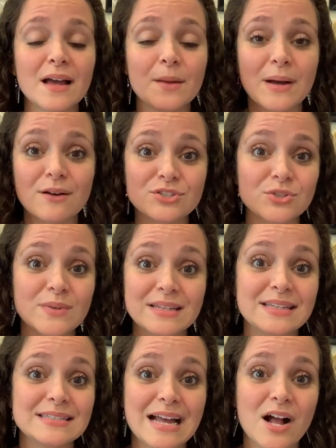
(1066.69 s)
about doing
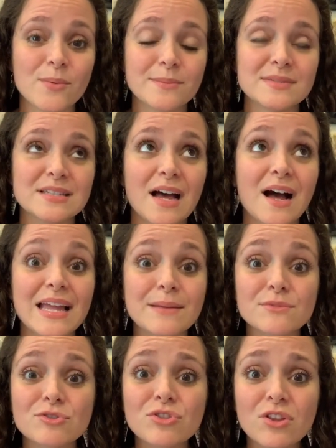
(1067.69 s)
these albums that I
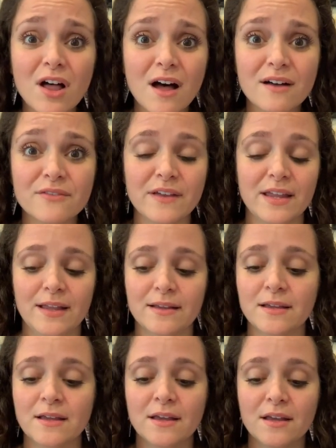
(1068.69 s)
am loving.